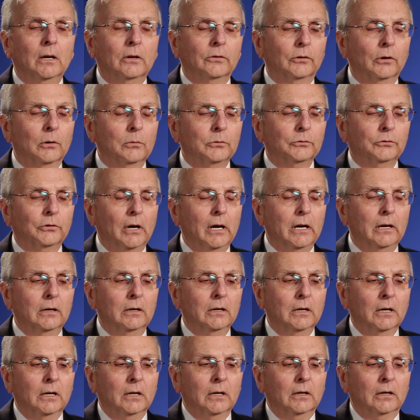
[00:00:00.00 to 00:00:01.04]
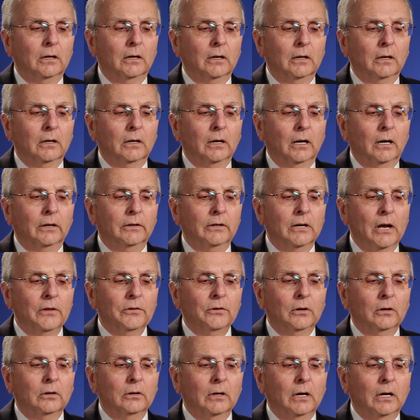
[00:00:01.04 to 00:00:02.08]
There was a, uh,
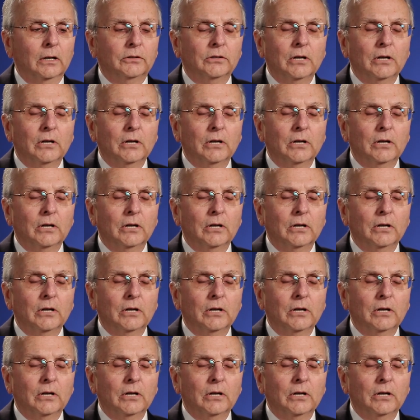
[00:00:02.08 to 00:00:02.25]
another uh,